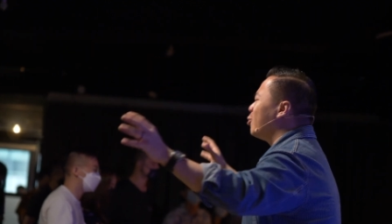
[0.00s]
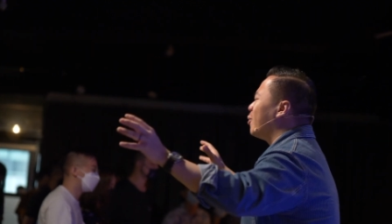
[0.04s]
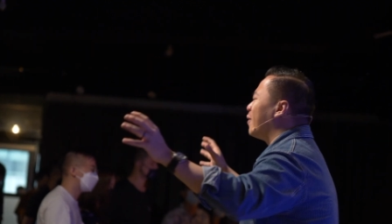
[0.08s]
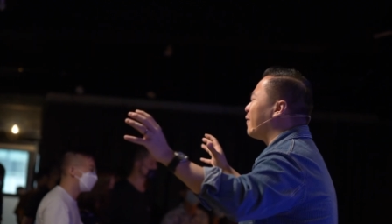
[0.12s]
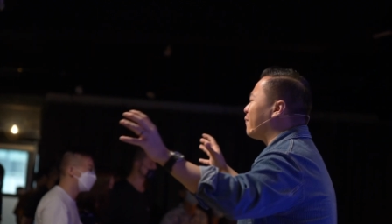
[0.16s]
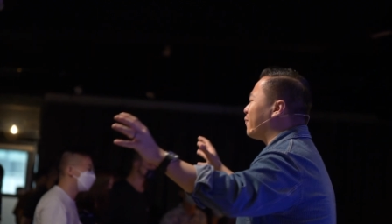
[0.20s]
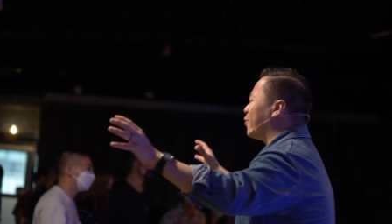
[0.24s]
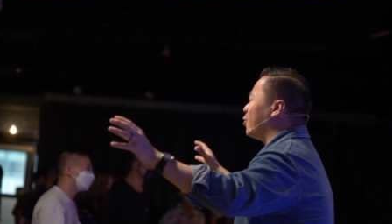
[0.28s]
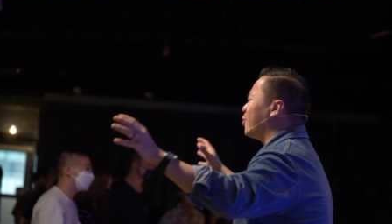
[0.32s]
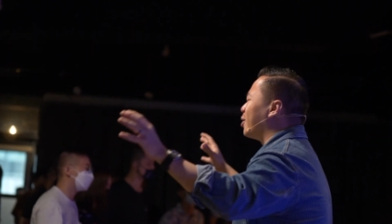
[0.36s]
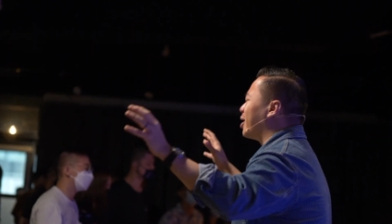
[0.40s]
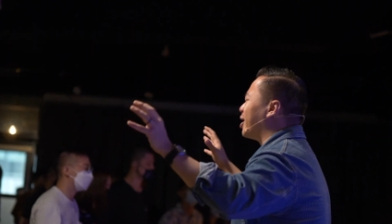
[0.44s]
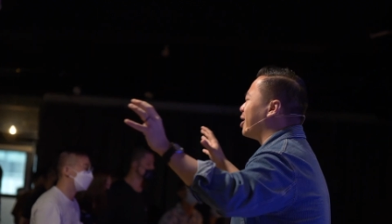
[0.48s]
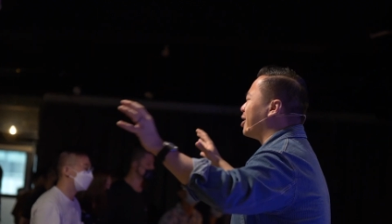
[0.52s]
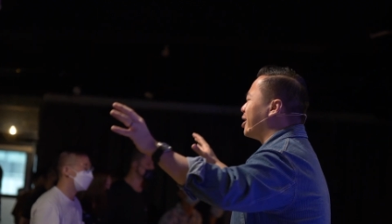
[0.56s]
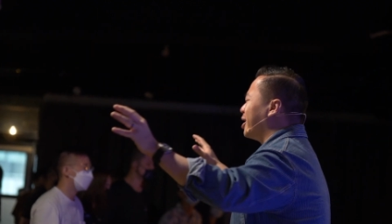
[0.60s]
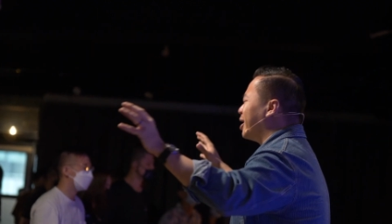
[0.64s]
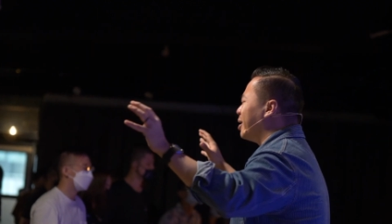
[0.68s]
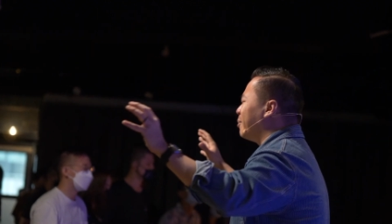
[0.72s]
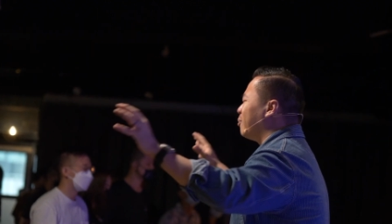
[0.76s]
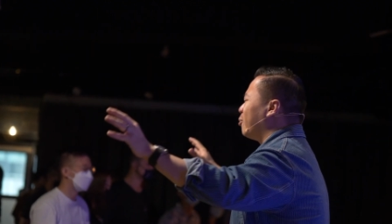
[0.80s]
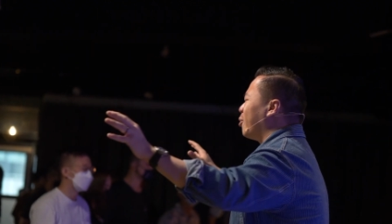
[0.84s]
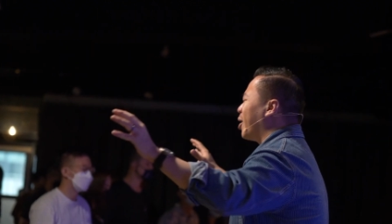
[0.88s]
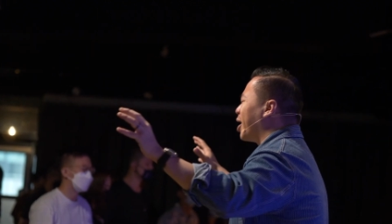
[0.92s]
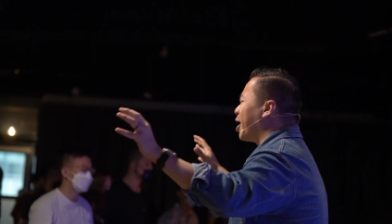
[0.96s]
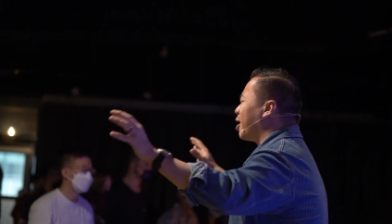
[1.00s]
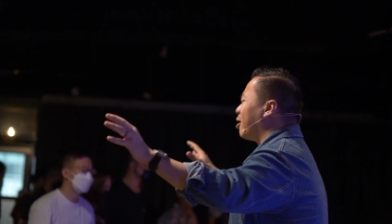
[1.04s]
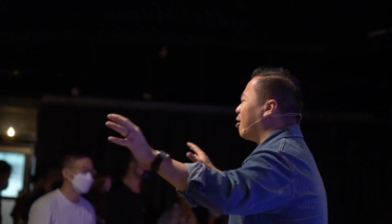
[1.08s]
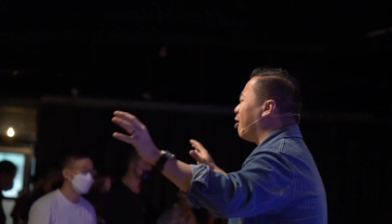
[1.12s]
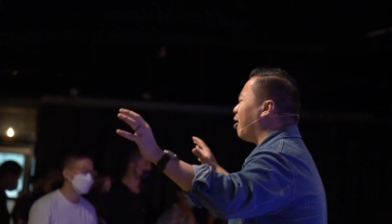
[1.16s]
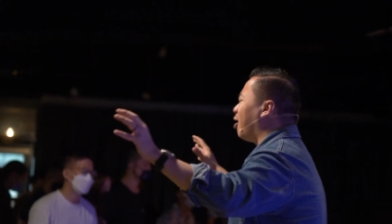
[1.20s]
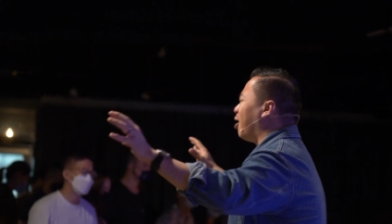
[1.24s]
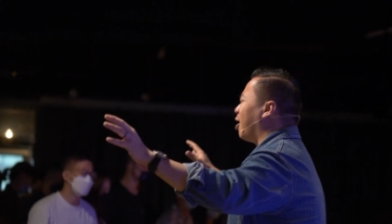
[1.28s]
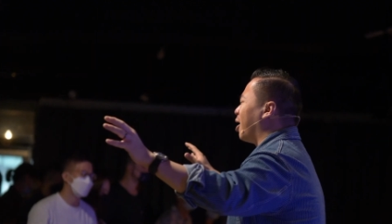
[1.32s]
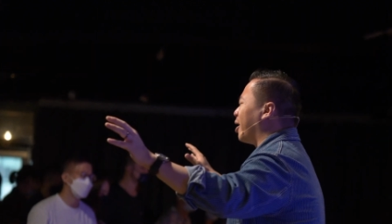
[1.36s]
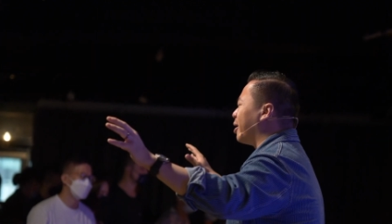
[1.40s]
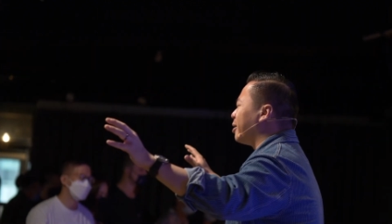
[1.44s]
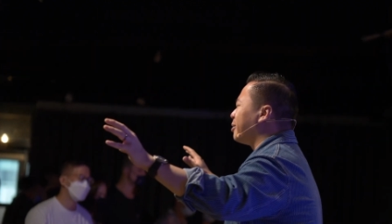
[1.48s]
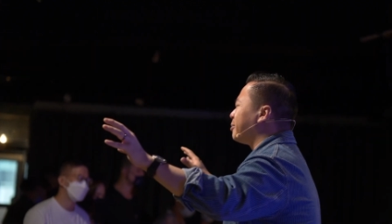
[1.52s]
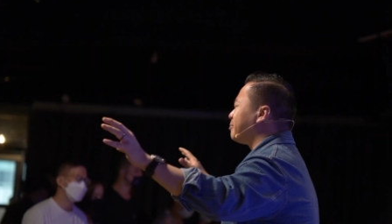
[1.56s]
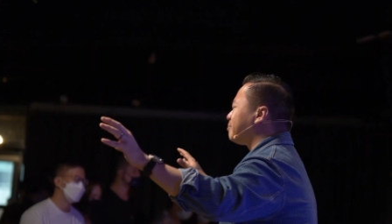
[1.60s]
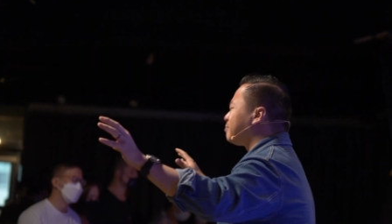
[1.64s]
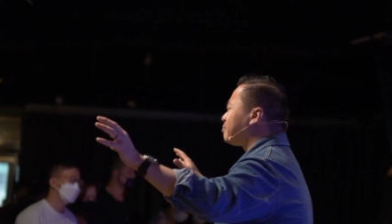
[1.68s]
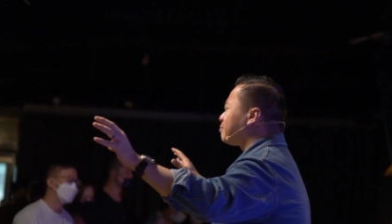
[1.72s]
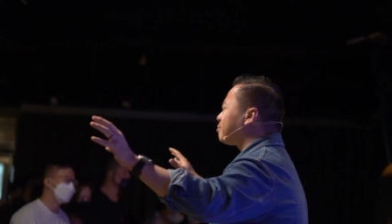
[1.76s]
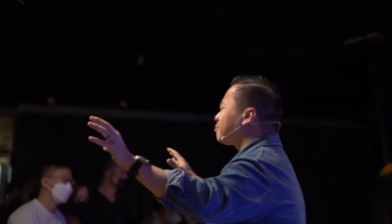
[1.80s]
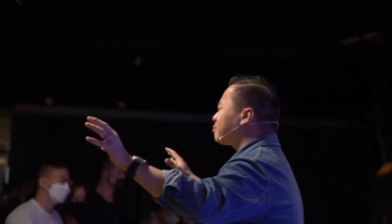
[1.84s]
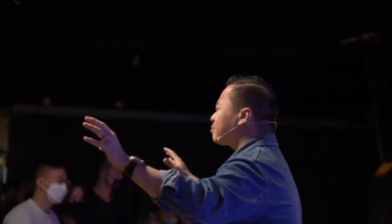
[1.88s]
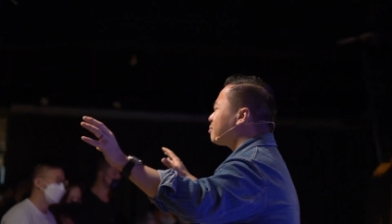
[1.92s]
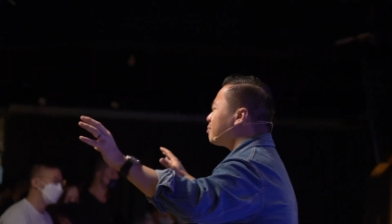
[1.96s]
with you in a deep way, God.
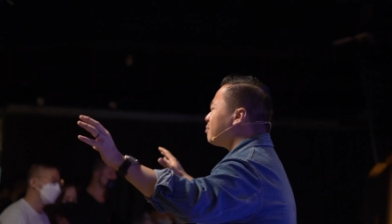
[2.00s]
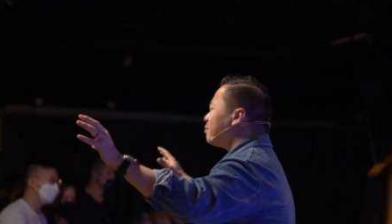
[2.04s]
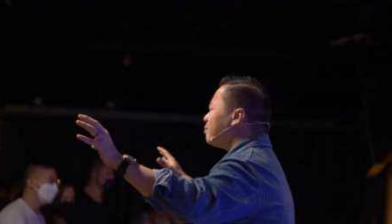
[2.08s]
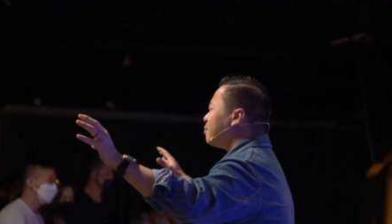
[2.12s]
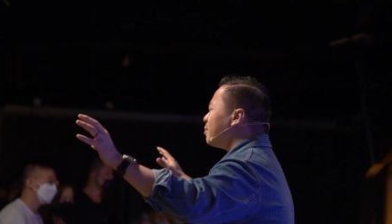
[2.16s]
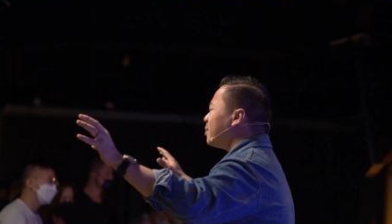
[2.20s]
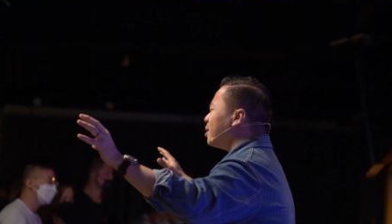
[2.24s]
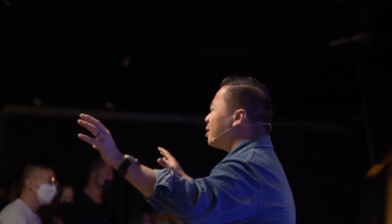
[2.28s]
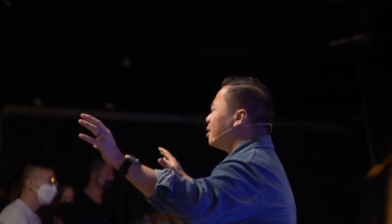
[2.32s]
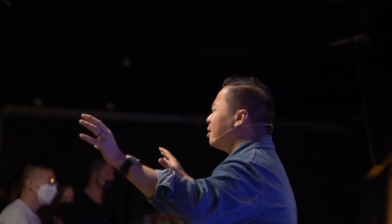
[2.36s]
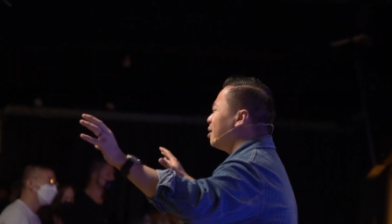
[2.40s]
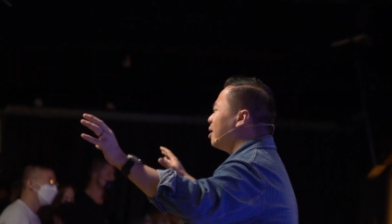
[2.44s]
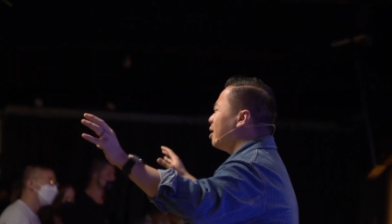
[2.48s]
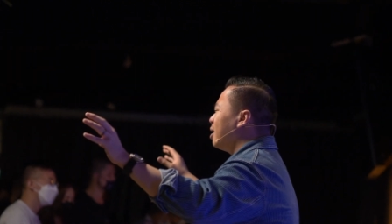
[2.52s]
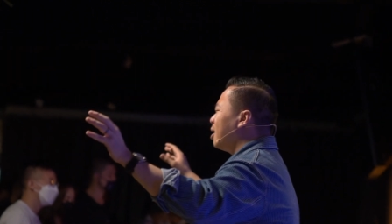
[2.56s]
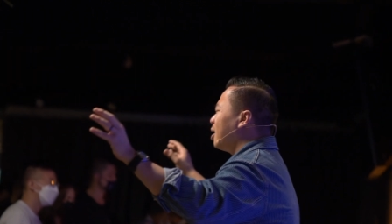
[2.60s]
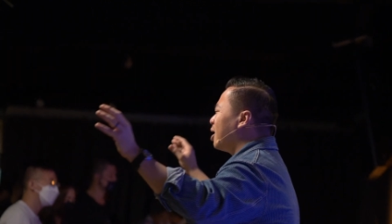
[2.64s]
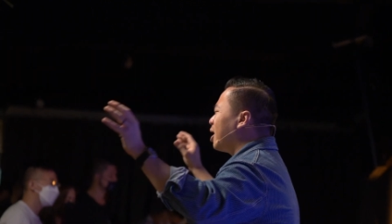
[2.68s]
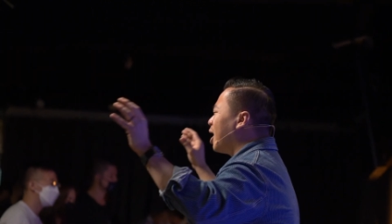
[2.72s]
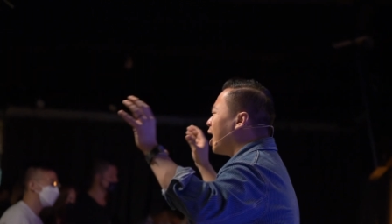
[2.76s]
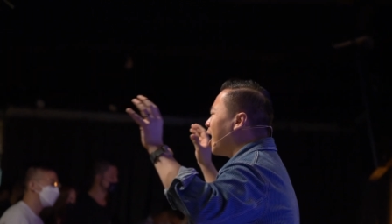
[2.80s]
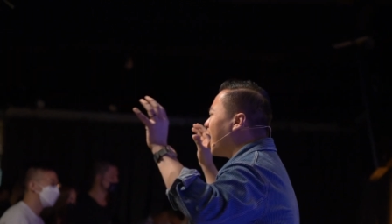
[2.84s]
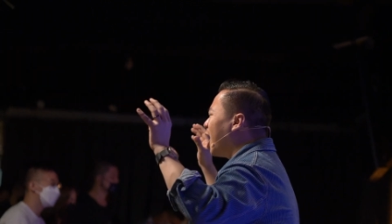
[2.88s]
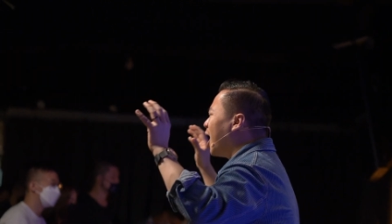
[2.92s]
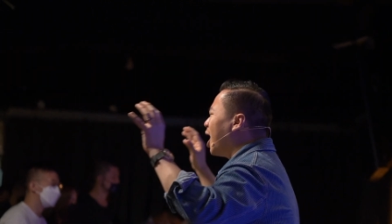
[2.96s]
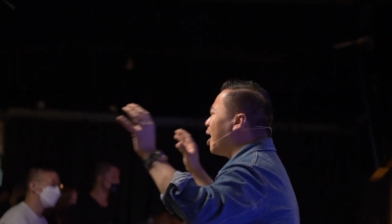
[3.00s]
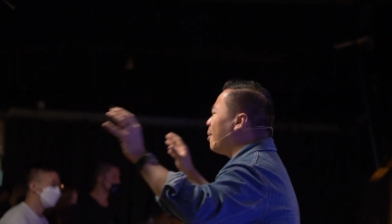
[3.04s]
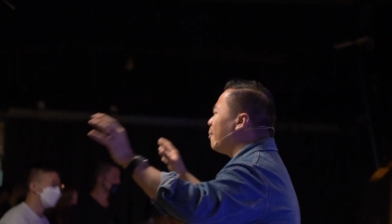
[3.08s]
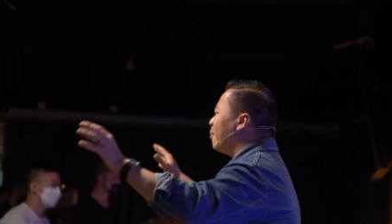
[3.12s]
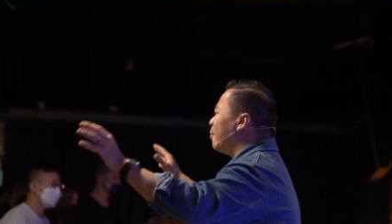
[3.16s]
Come,